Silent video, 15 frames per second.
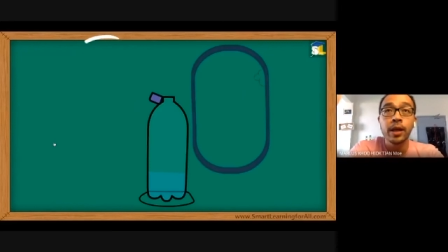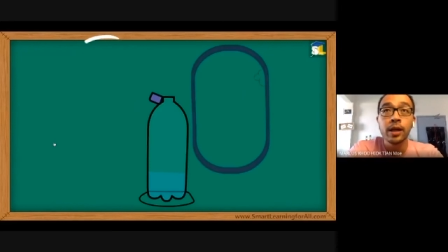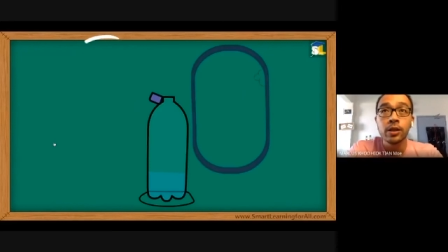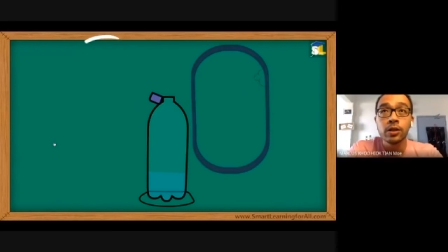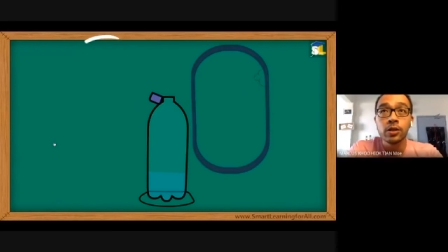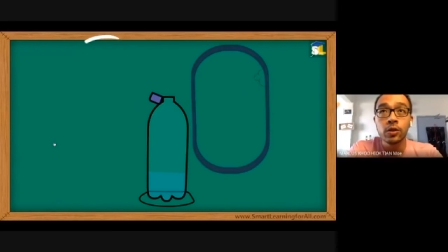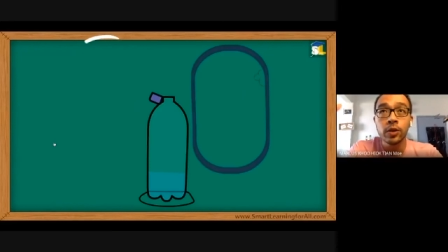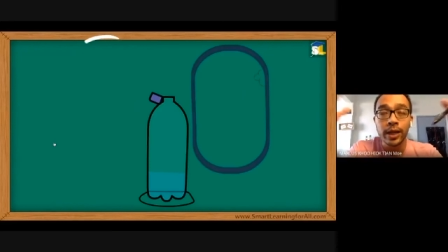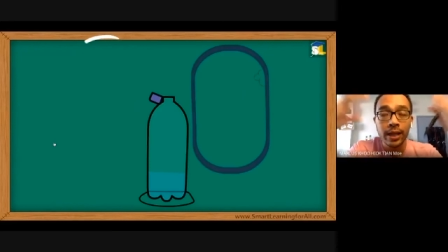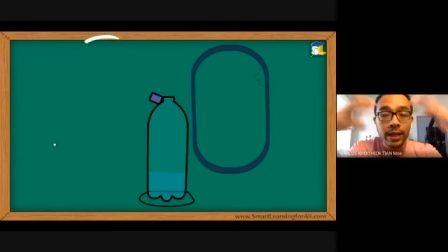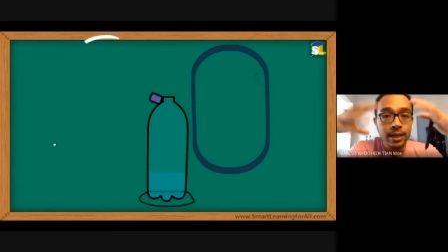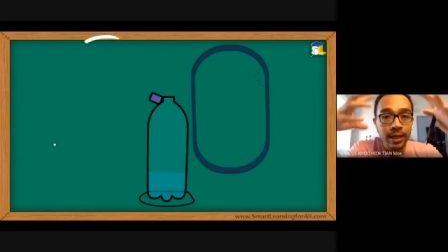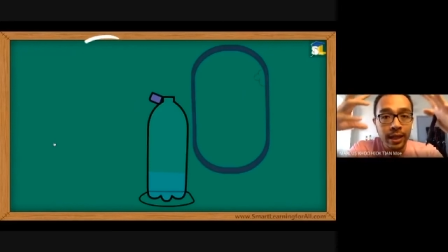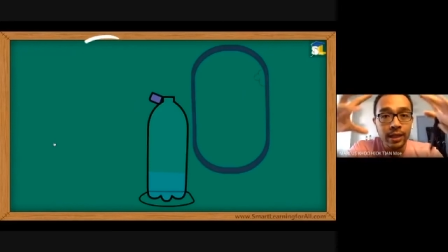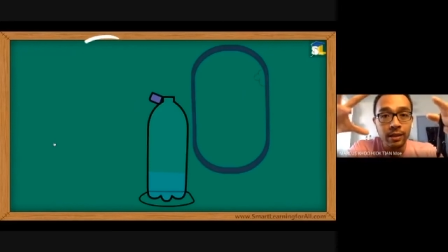So
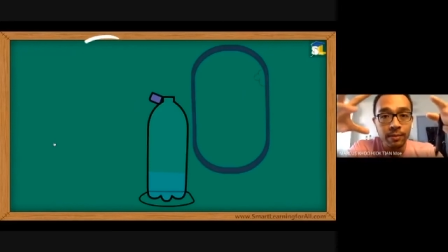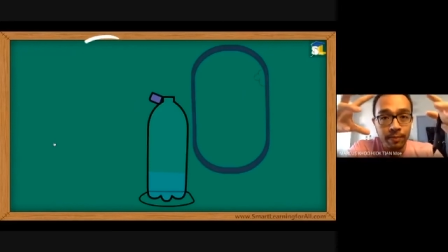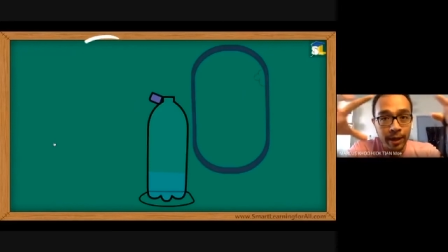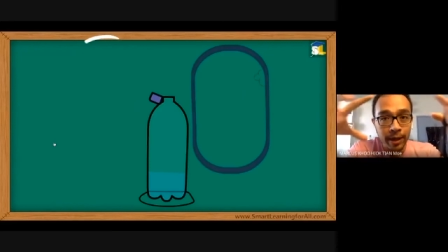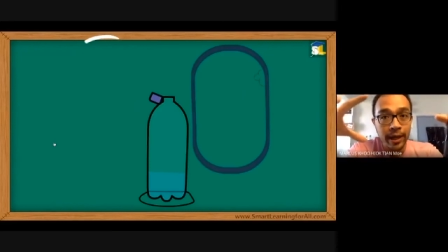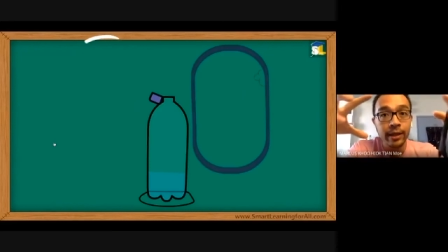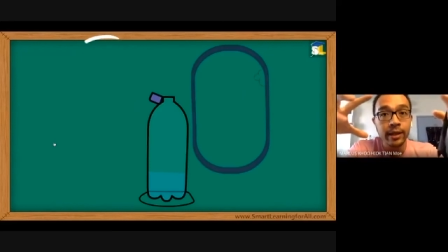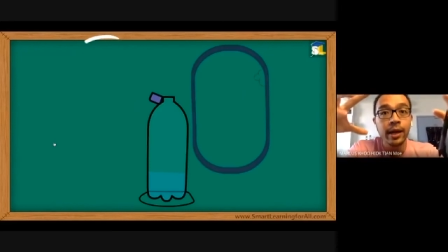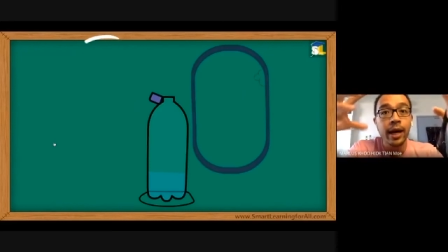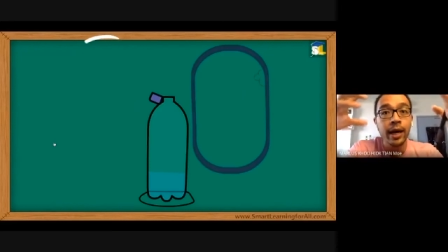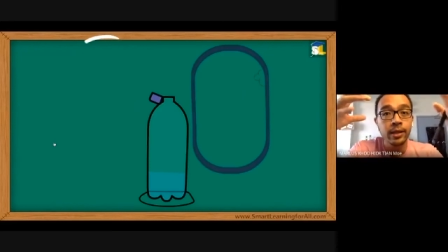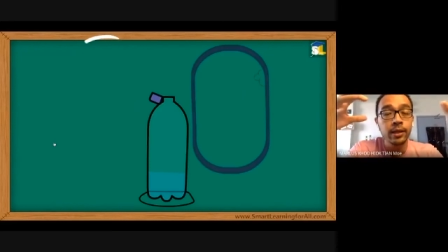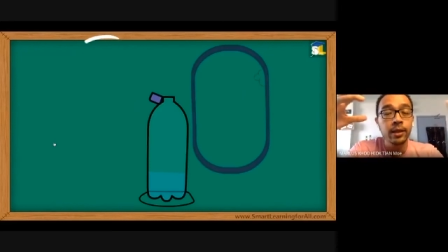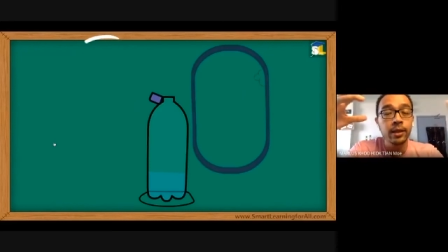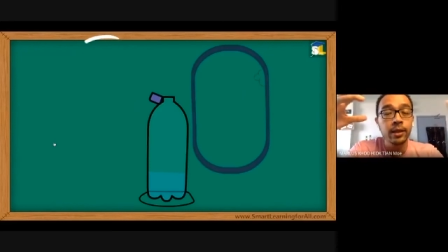inside the plane,
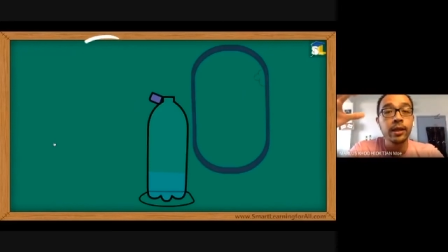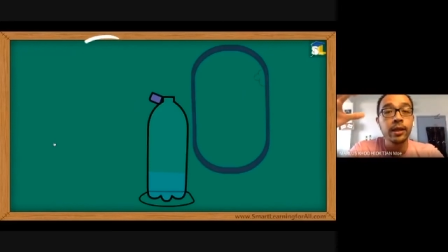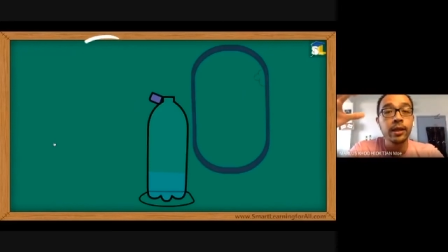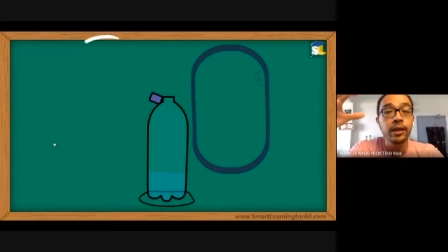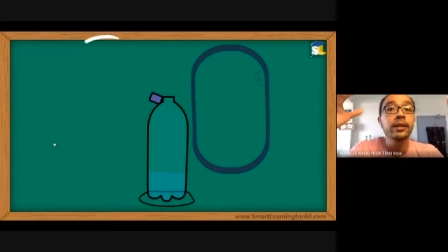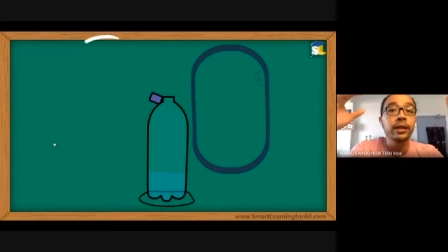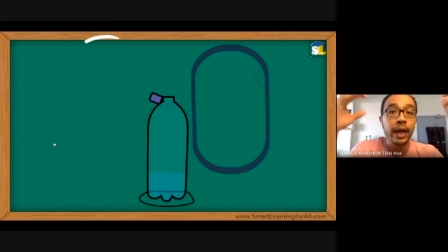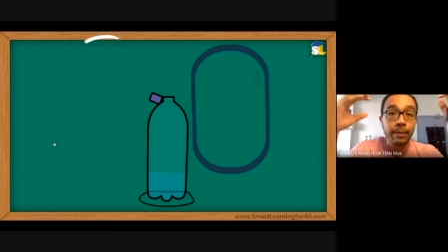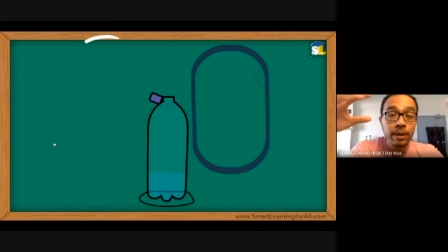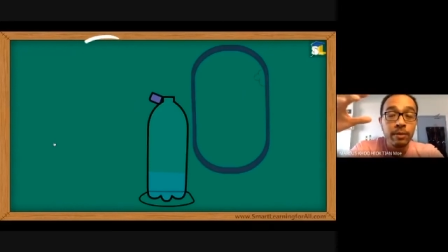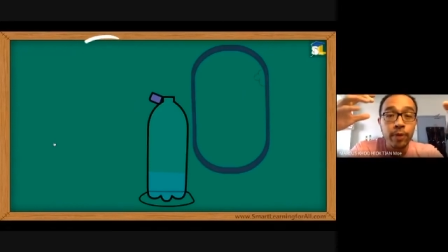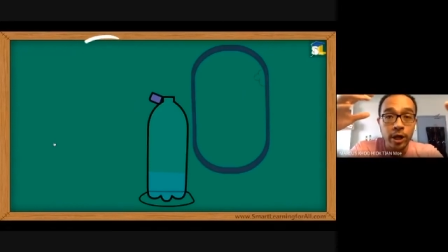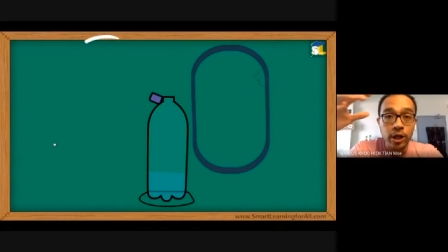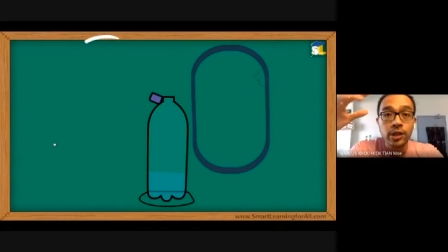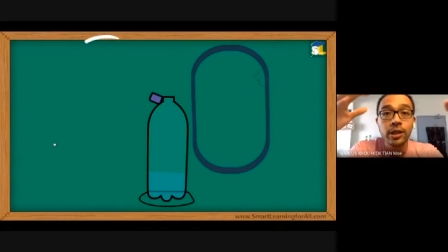actually the
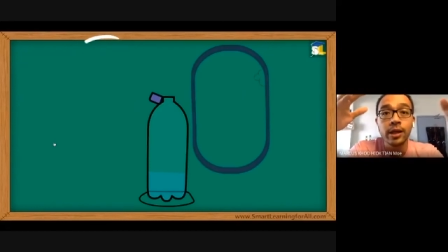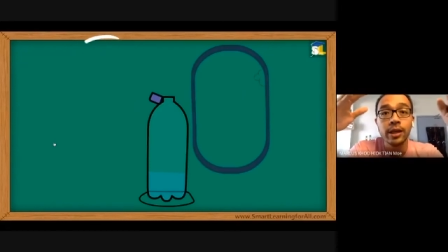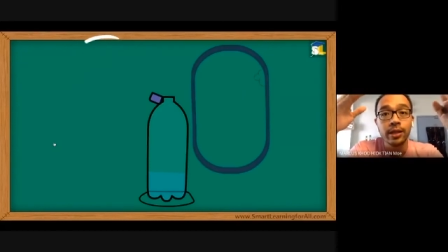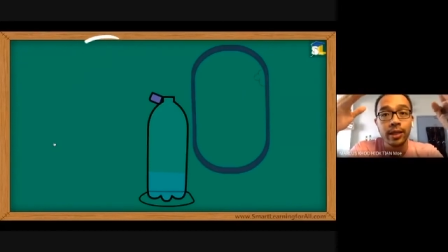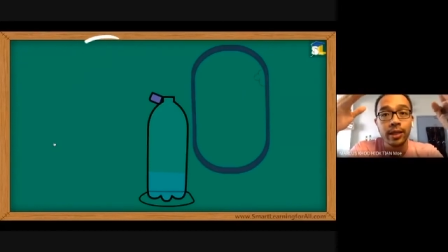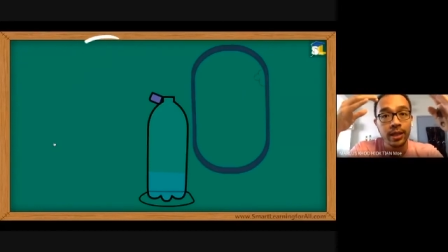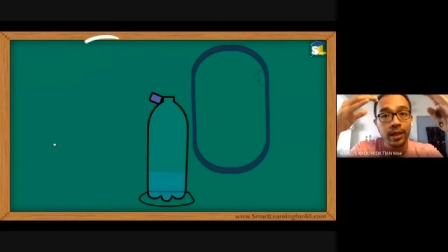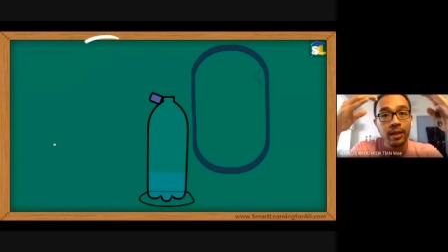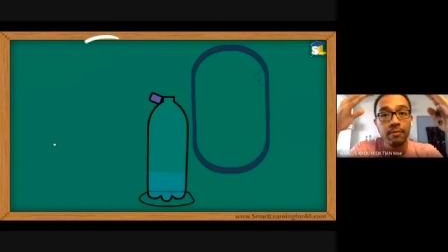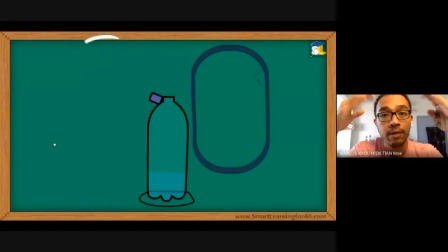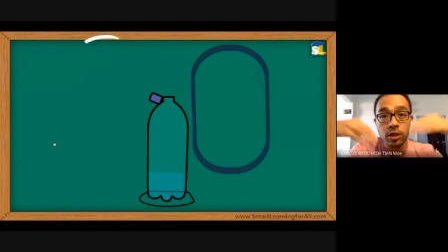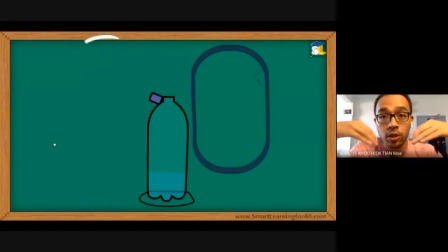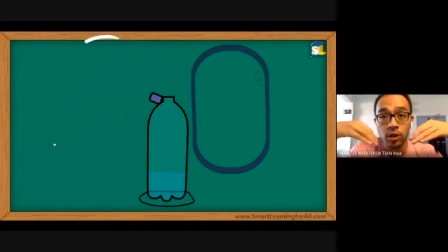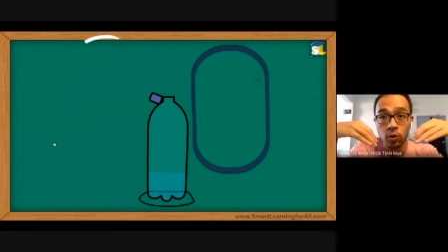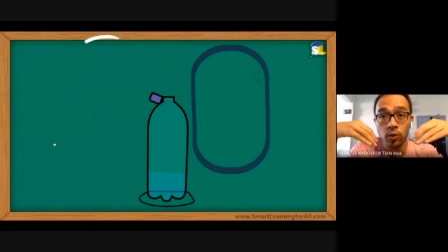cabin pressure is actually
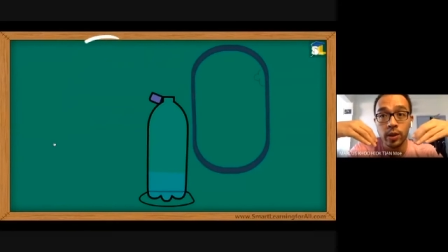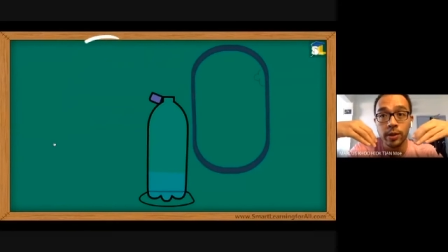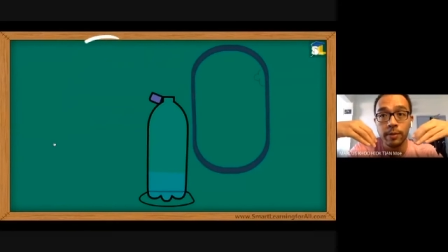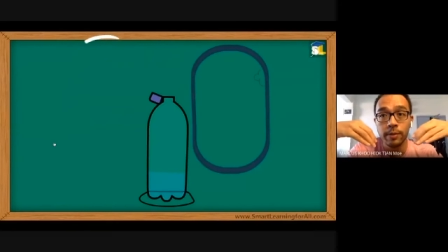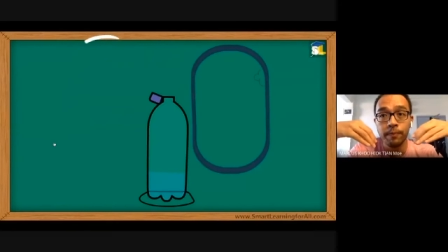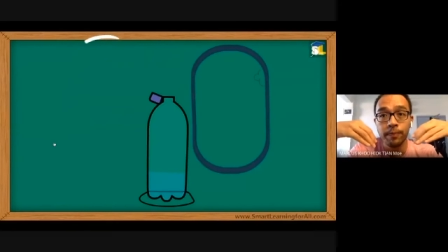much lower,